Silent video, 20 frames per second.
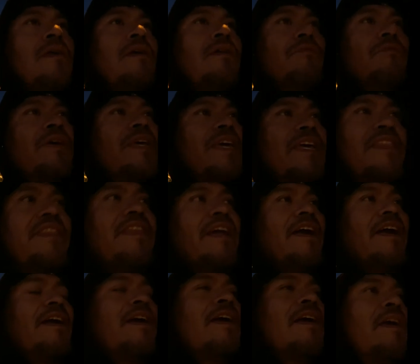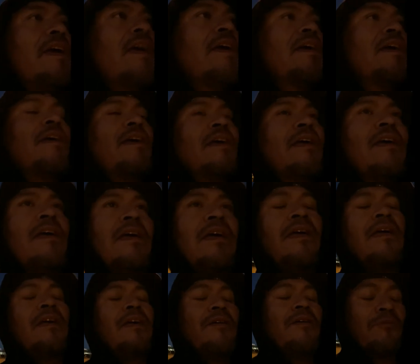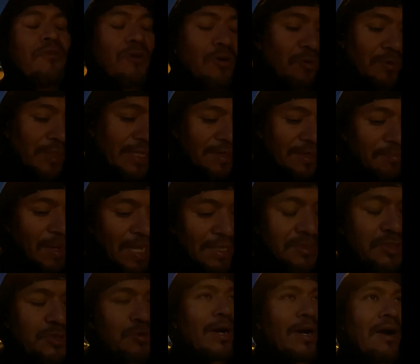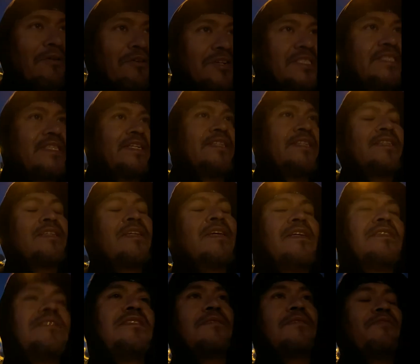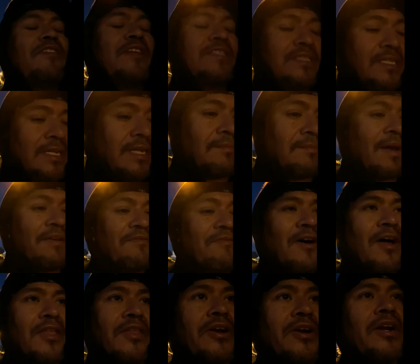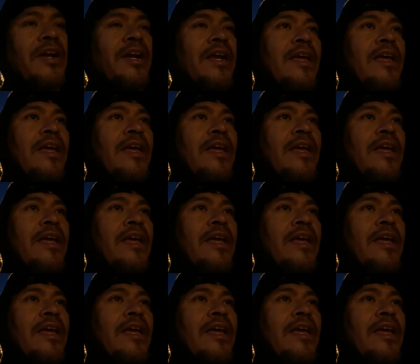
We get there. We're only about 2 hours into visiting my father.